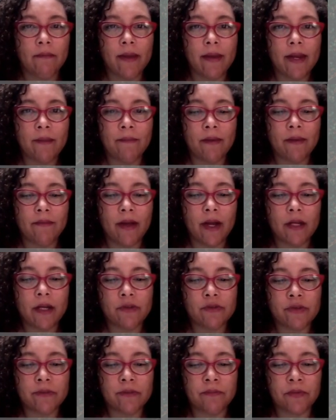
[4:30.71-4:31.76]
made up of
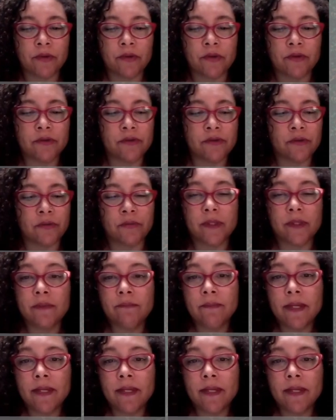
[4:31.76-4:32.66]
100 pearls or wooden